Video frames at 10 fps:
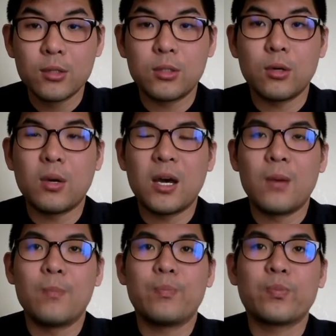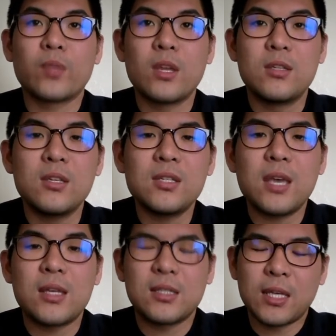So um, just
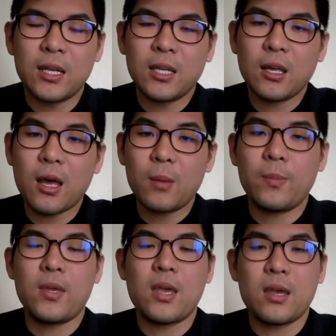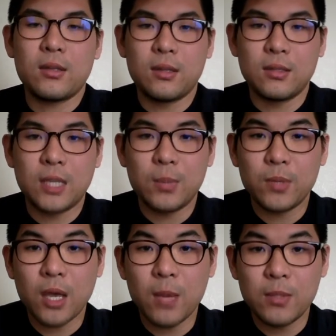as getting up at the same
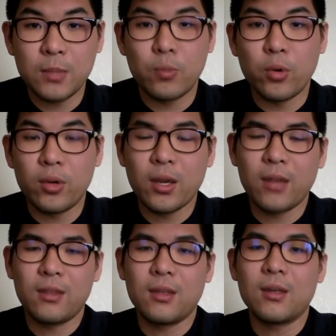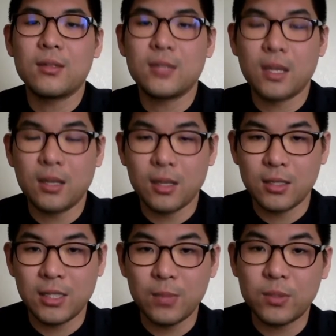time is important, I think setting a
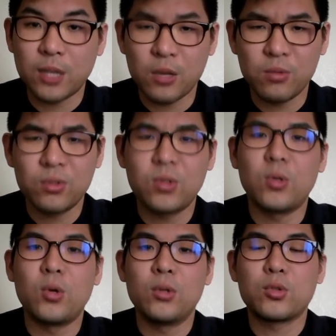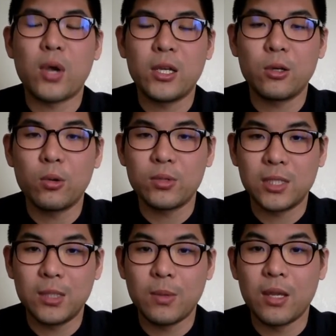sleep schedule, so trying to go to
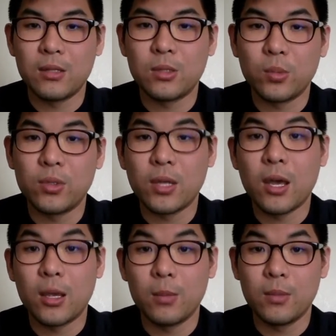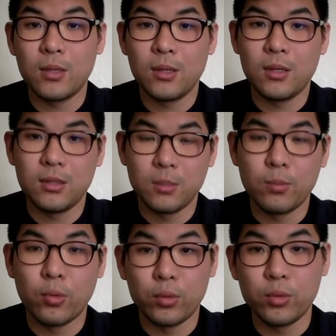sleep at a certain time is
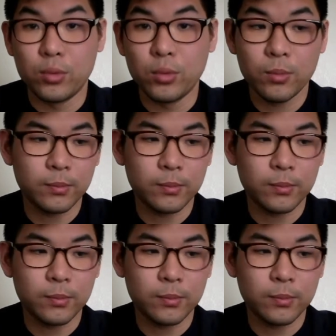important too.